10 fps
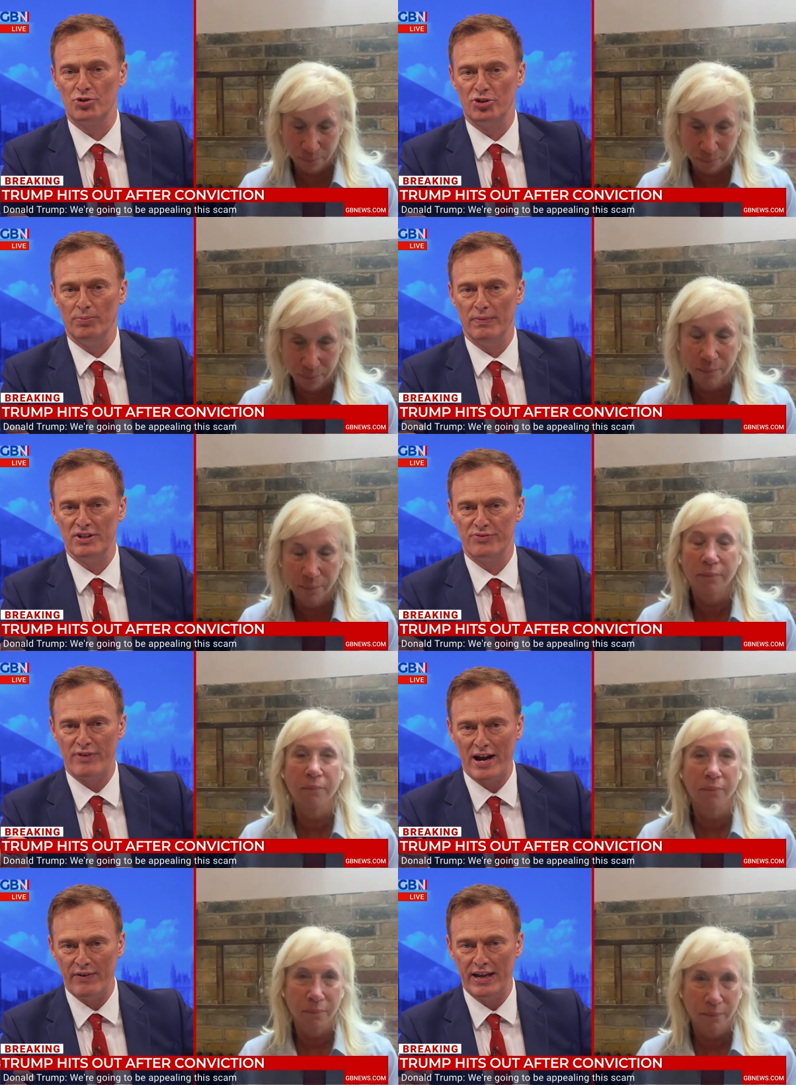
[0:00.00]
Speaker 1: Trump was
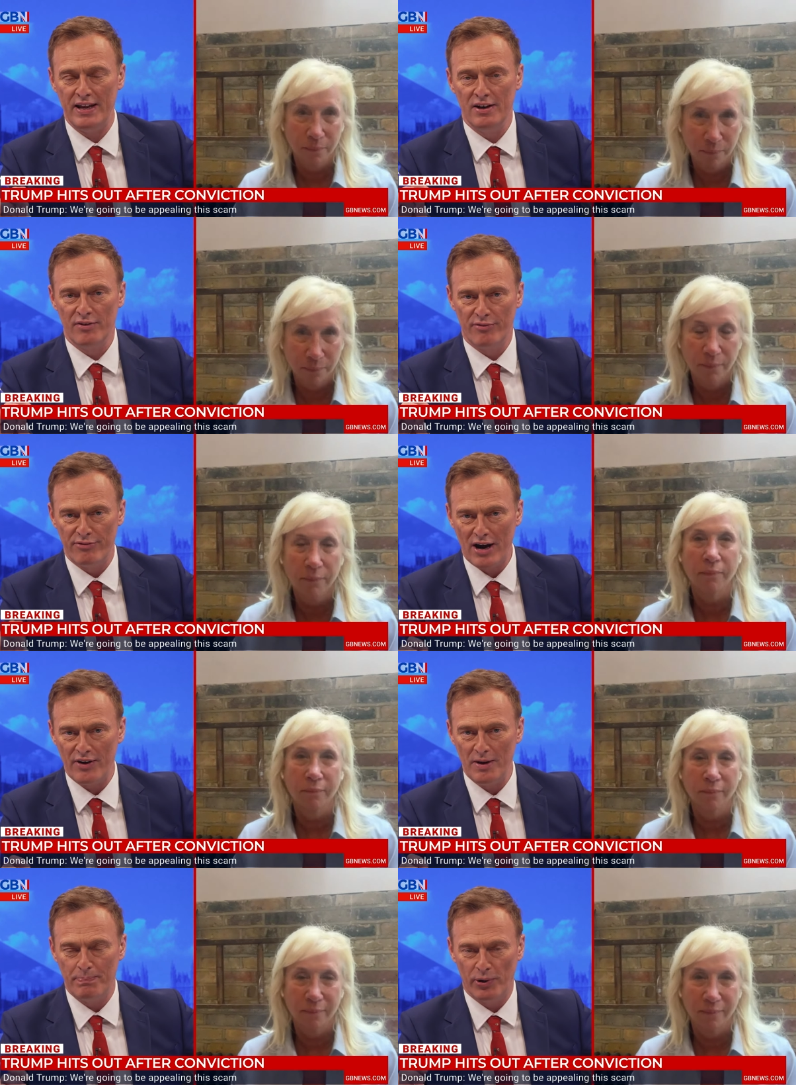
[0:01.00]
very,
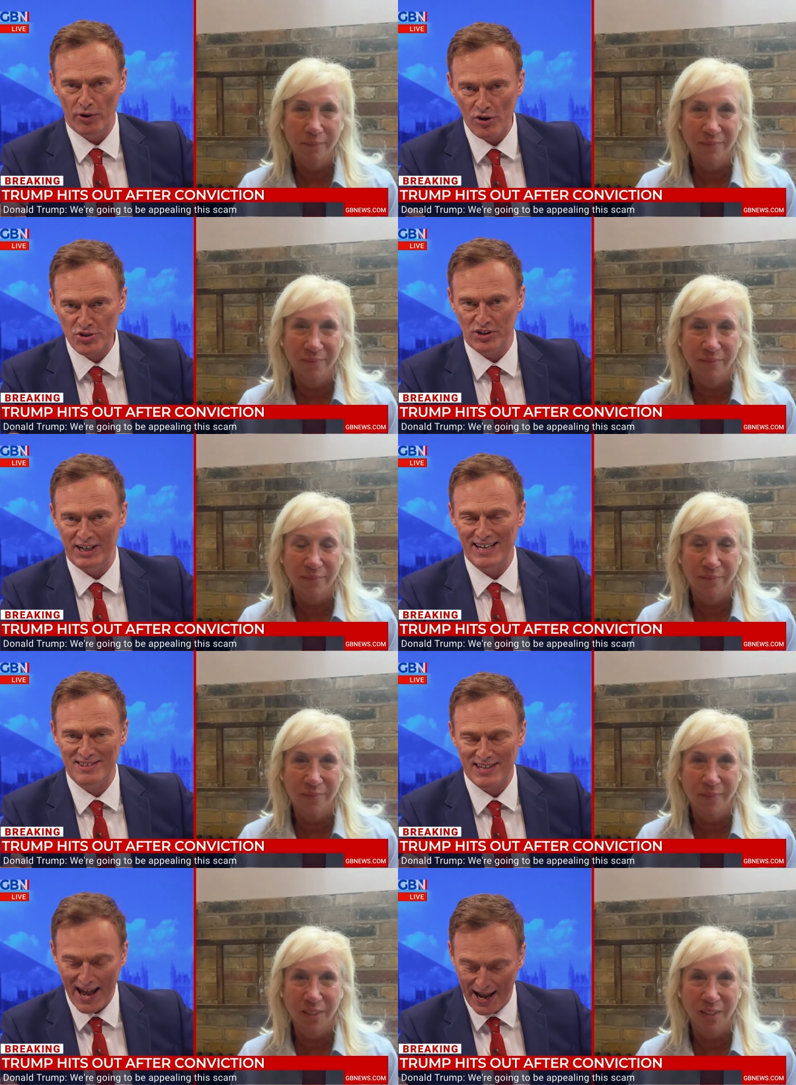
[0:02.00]
very personally
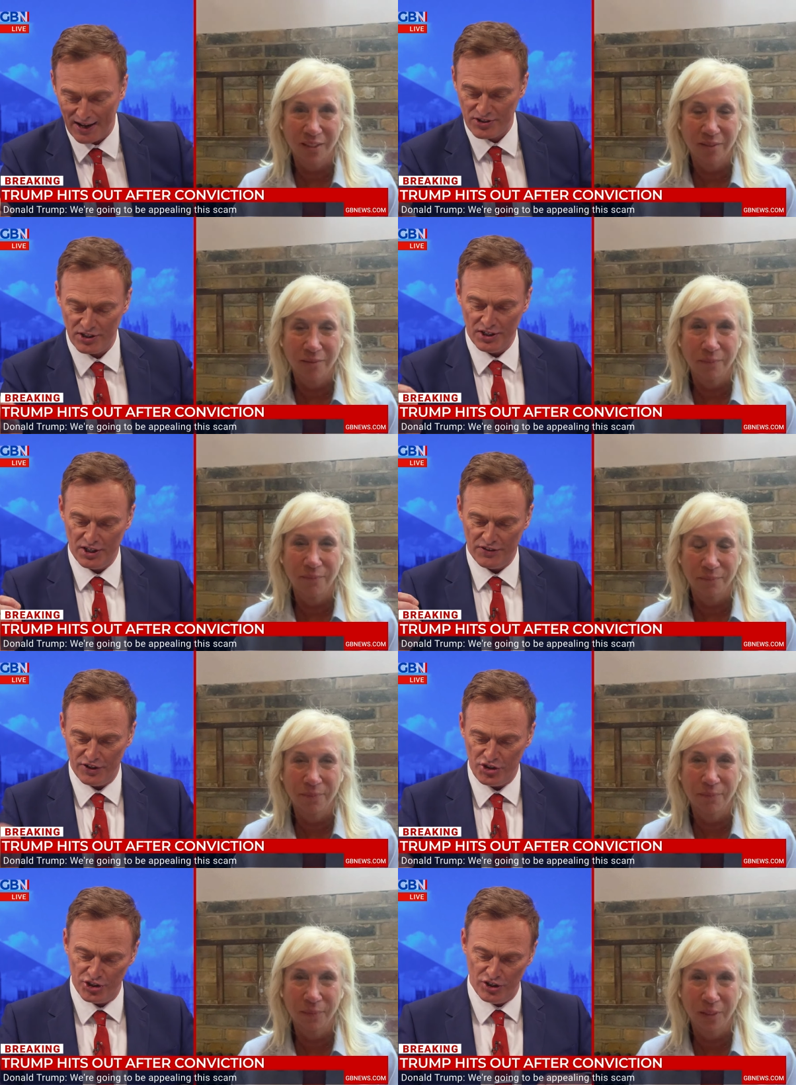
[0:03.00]
attacked the
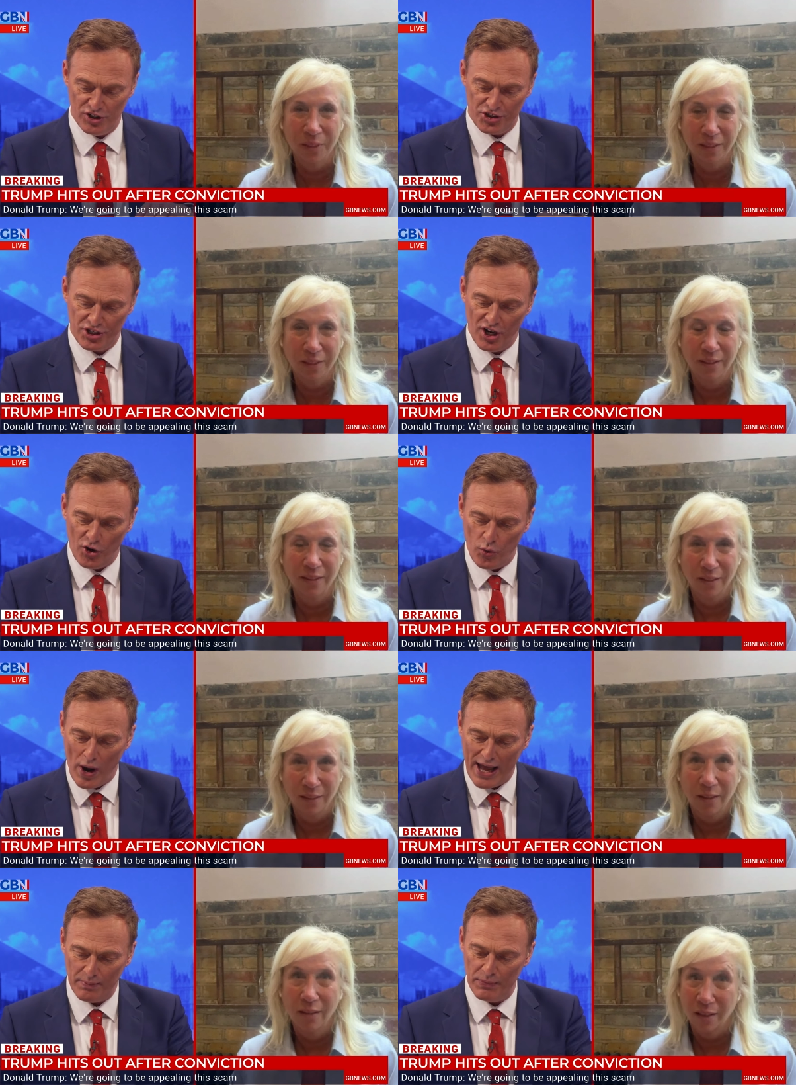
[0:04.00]
judge,
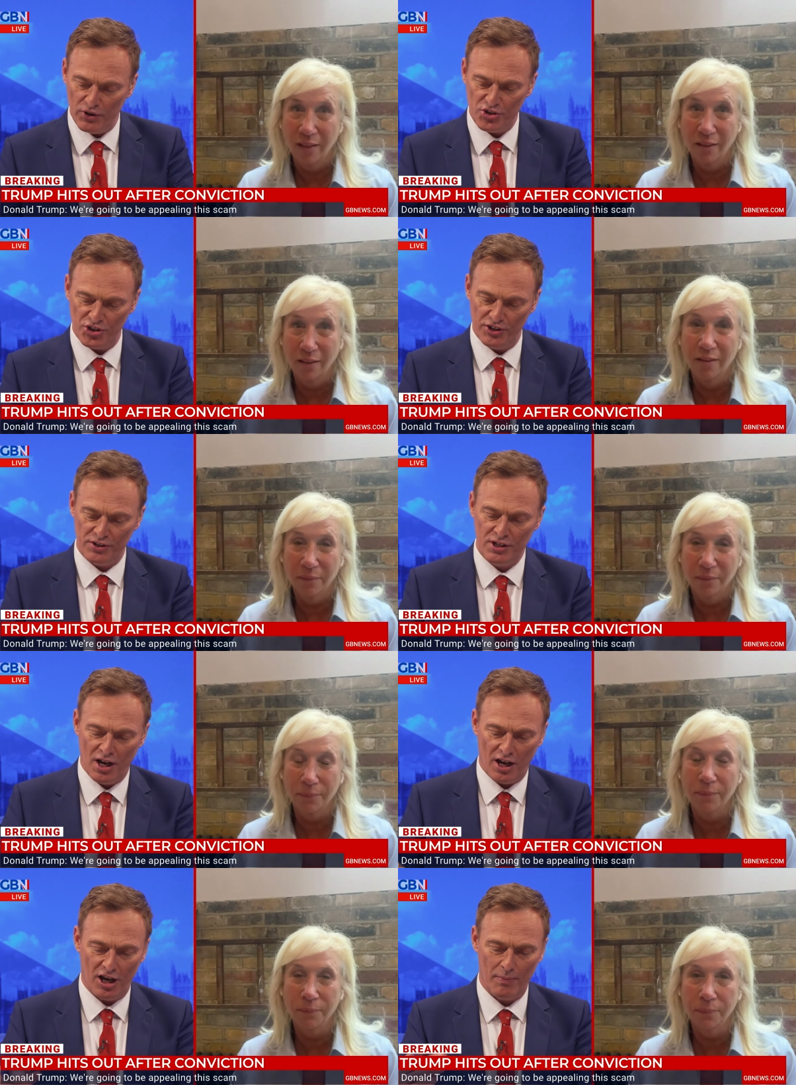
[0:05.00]
Juan Merchan,
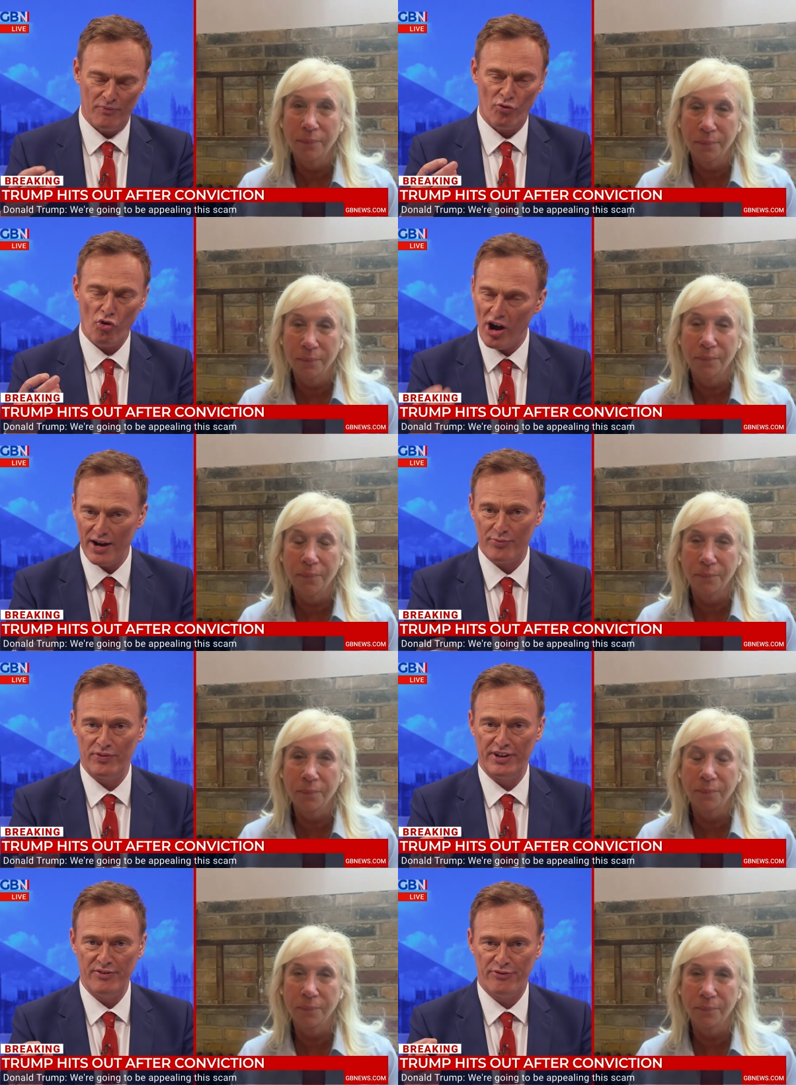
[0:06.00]
right
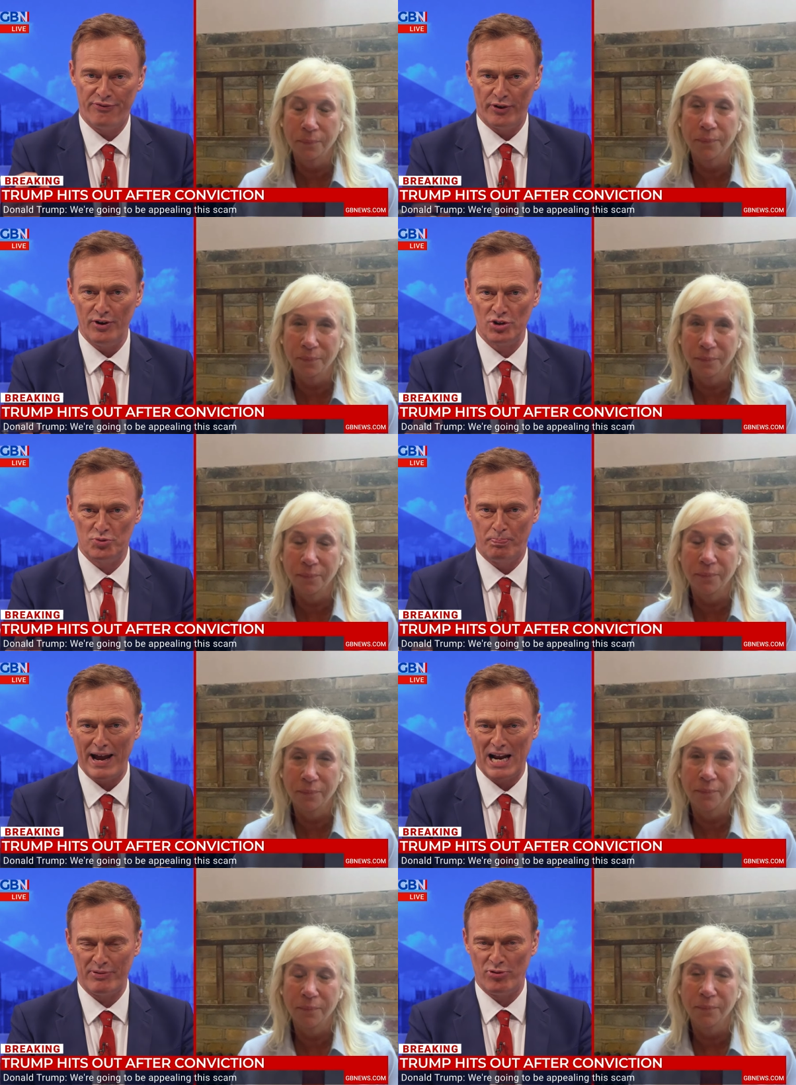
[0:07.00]
from the first
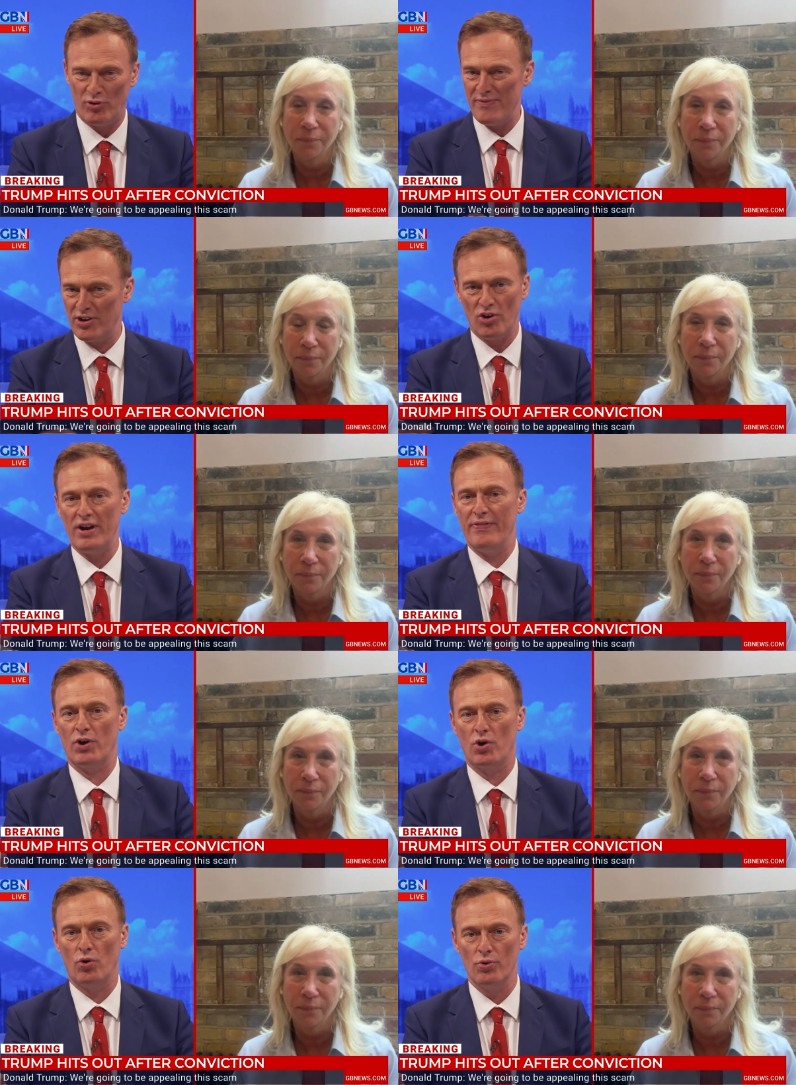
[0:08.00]
bat, before he even got in the
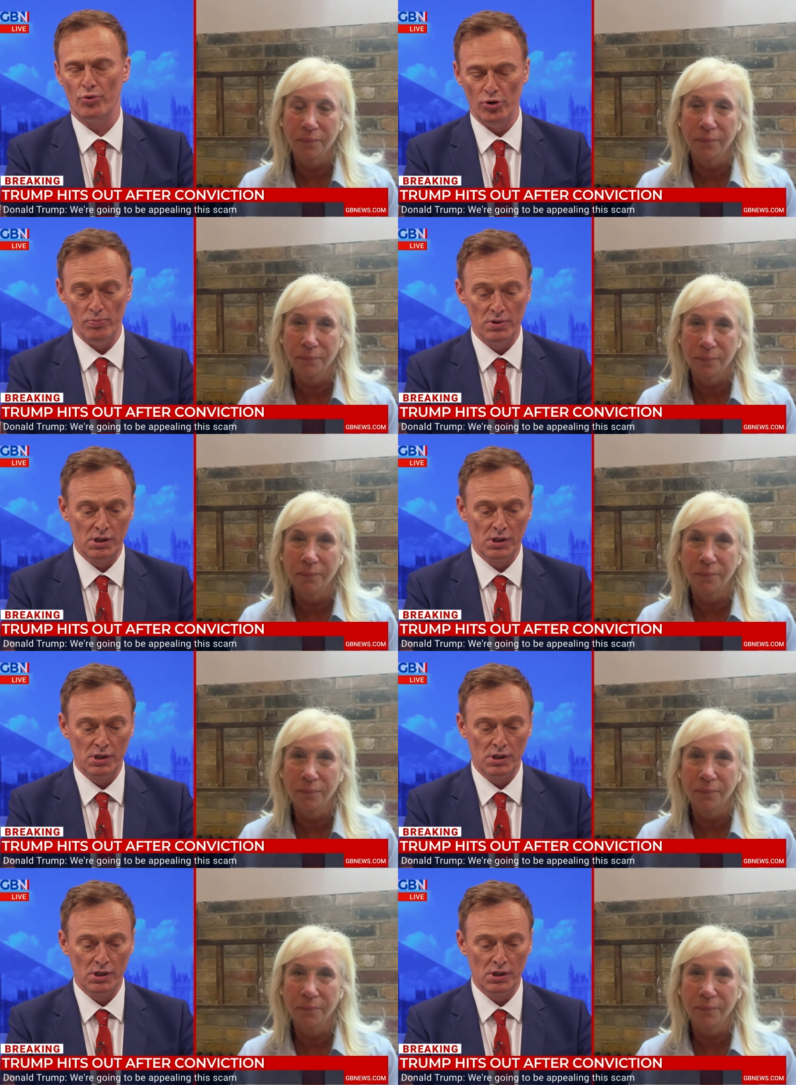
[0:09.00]
courtroom.